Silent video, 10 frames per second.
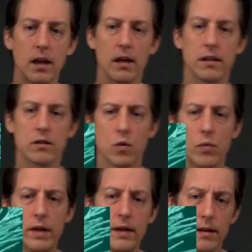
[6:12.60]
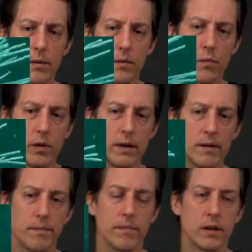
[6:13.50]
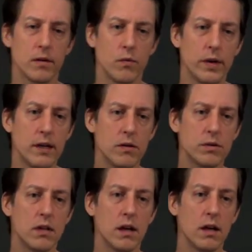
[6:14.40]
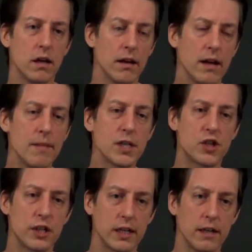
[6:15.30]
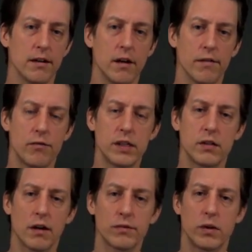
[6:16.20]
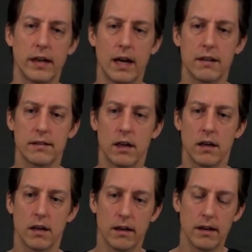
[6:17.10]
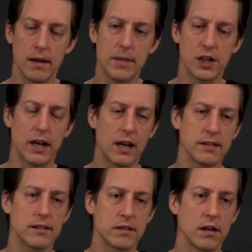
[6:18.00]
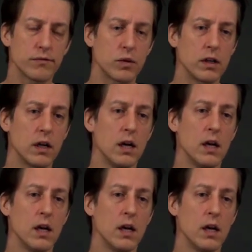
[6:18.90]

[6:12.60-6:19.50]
And so we used the ImageJ, a free software image analysis software,